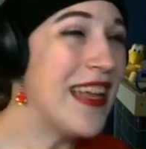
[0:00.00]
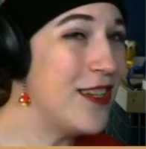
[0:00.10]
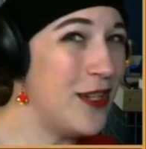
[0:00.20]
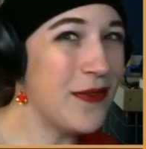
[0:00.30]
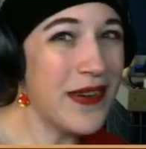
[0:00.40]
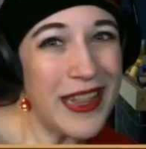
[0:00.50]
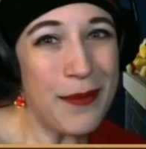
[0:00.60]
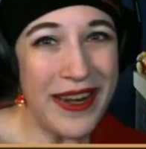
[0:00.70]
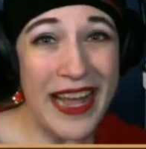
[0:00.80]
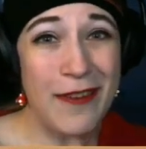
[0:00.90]
do you really
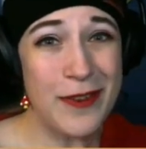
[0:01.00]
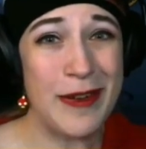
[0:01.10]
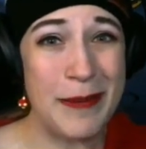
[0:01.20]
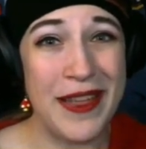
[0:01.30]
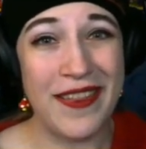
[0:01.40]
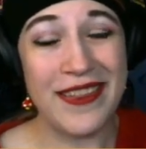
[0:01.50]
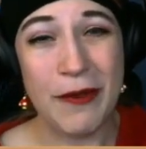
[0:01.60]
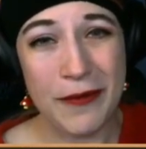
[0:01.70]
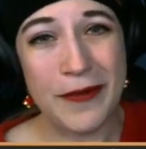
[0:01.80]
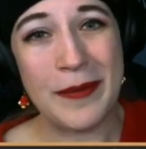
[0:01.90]
want to have to replay this
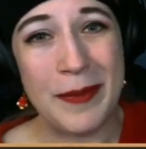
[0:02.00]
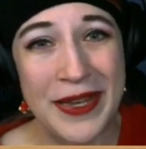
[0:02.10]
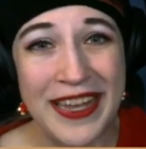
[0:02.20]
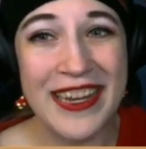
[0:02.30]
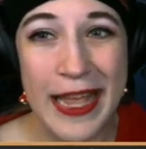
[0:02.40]
level from the beginning?